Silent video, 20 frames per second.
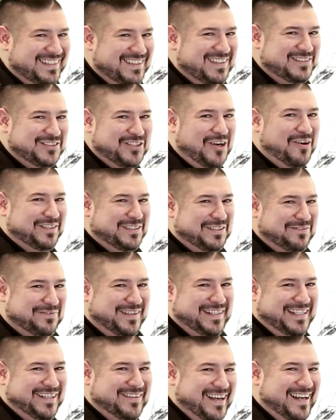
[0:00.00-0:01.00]
drawings are
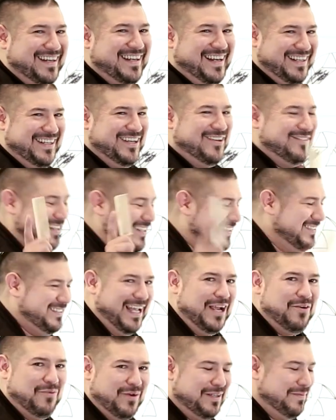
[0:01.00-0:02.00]
funny, right? I know.
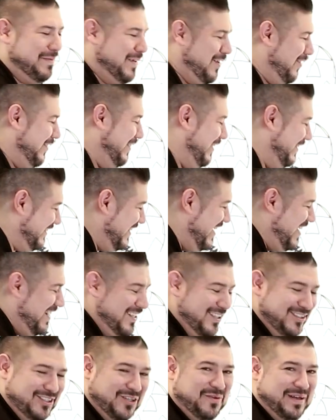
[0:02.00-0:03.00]
Stay with me on this.
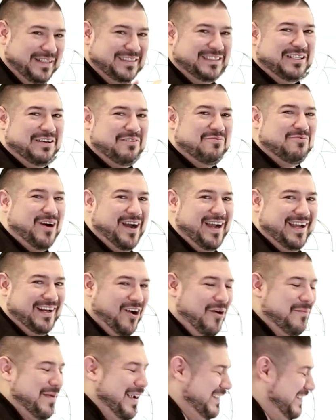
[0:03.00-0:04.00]
There's a reason why it
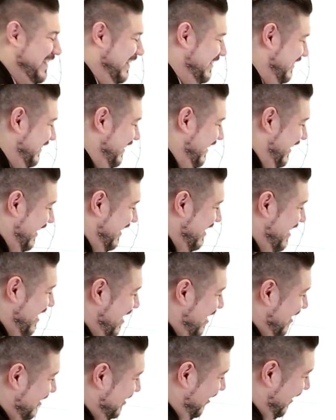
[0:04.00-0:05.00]
all makes sense in the end.
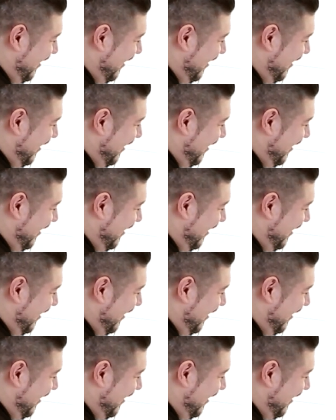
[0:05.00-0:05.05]
So